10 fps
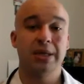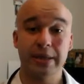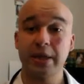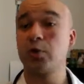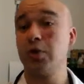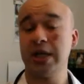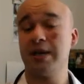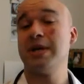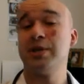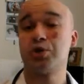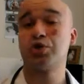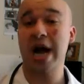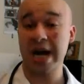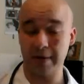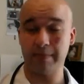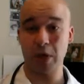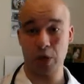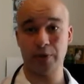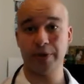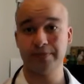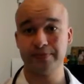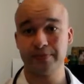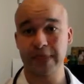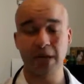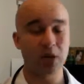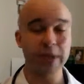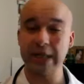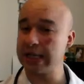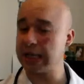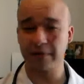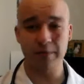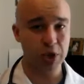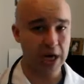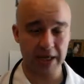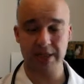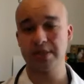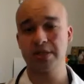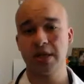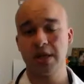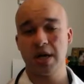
Literally, it means dragon bone. And no, we didn't get it from dragons.